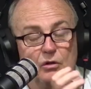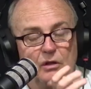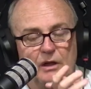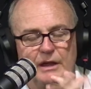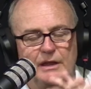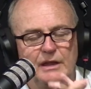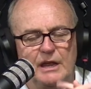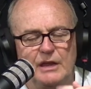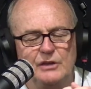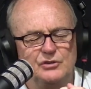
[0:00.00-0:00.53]
well,
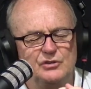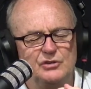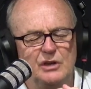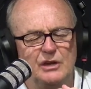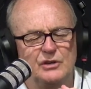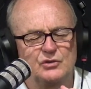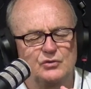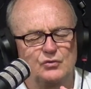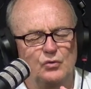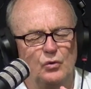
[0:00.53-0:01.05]
it's
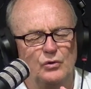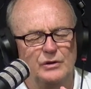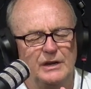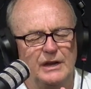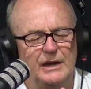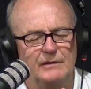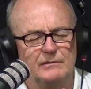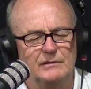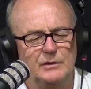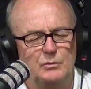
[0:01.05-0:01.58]

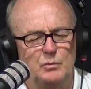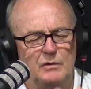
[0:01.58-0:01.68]
extraordinarily,